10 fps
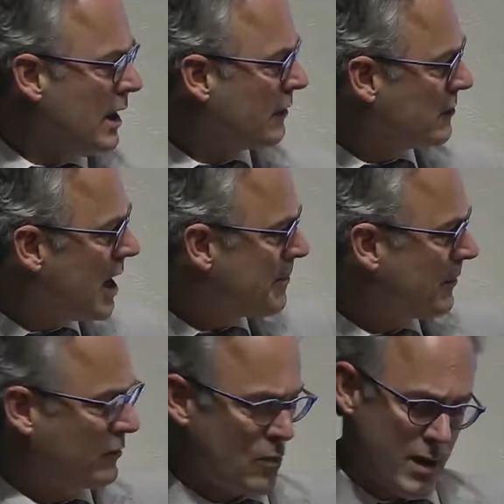At the top of
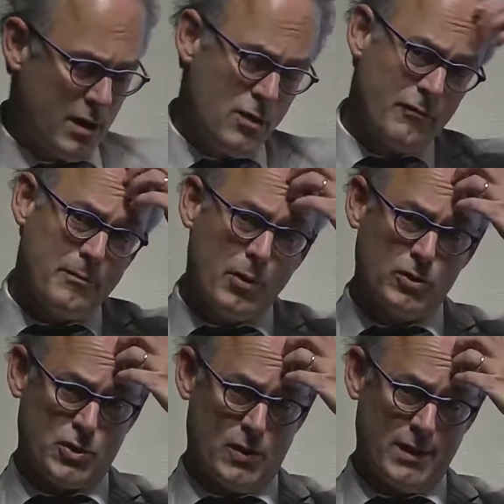the square, you have the
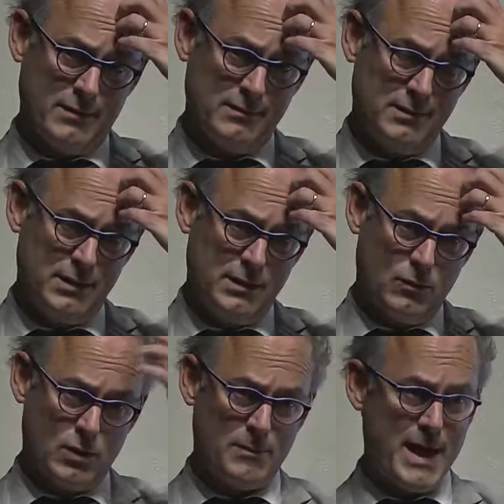Bolshoi,
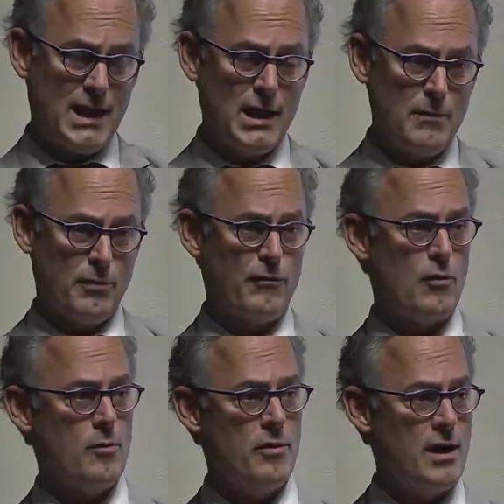where the ballet
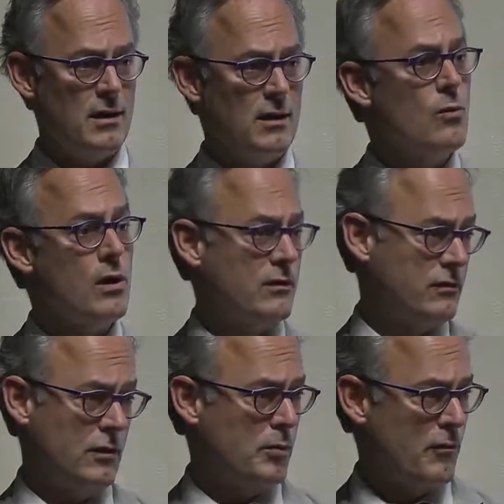performed then and where it
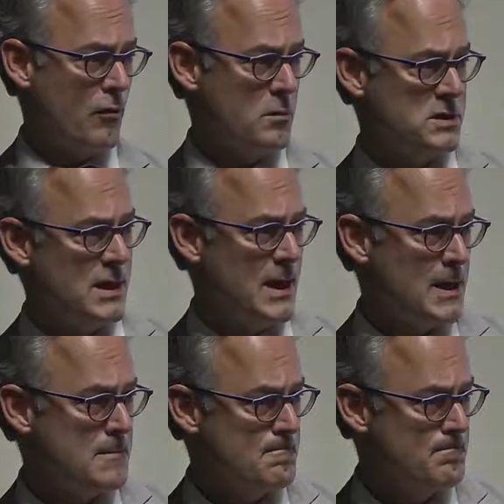still performs today.